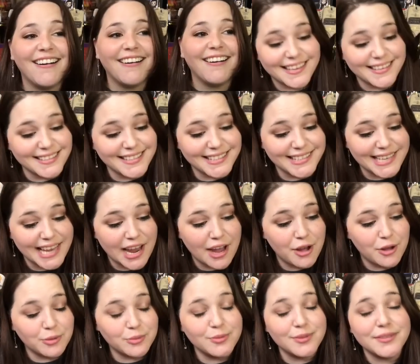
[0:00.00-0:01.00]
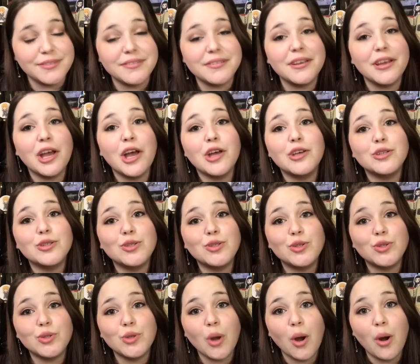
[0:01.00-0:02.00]
This sounds
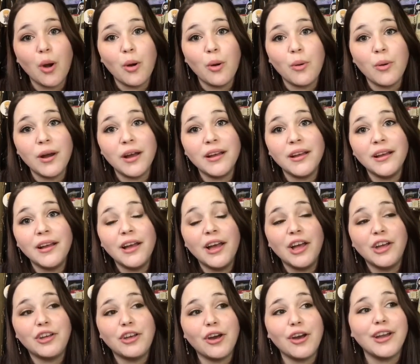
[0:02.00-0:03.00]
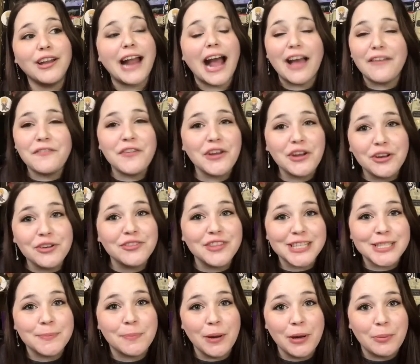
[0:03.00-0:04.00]
so good. I figured
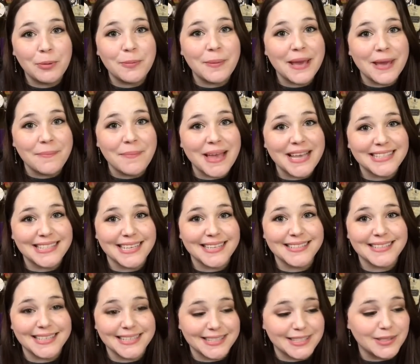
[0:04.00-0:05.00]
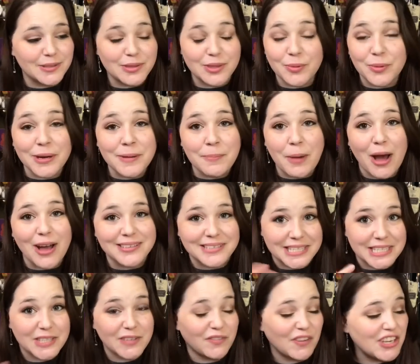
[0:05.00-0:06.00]
this book would be amazing since three
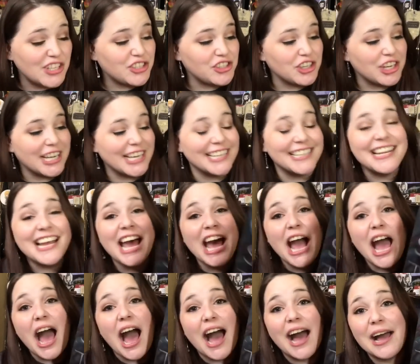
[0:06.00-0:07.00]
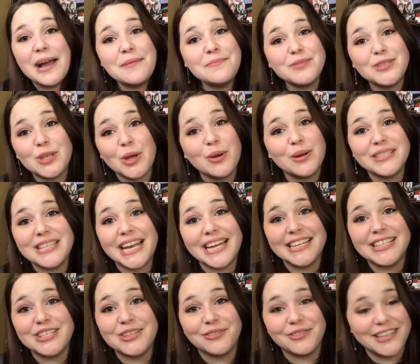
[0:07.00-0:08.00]
boxes featured it. I'm so
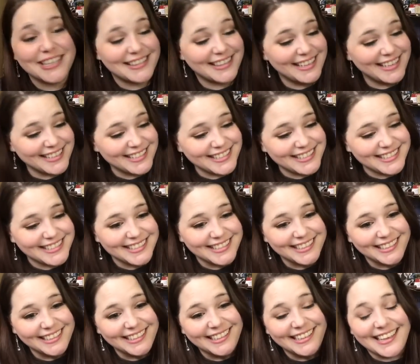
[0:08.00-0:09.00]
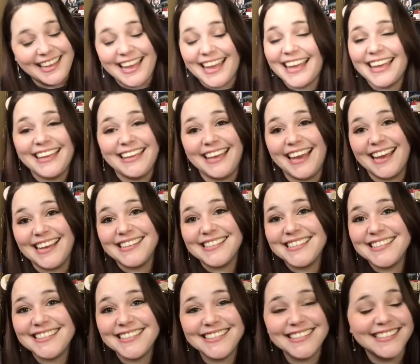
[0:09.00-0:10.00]
excited to read this.
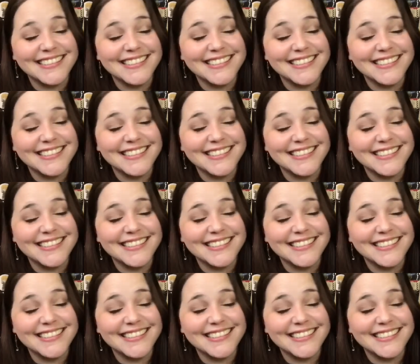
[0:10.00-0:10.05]
Yes.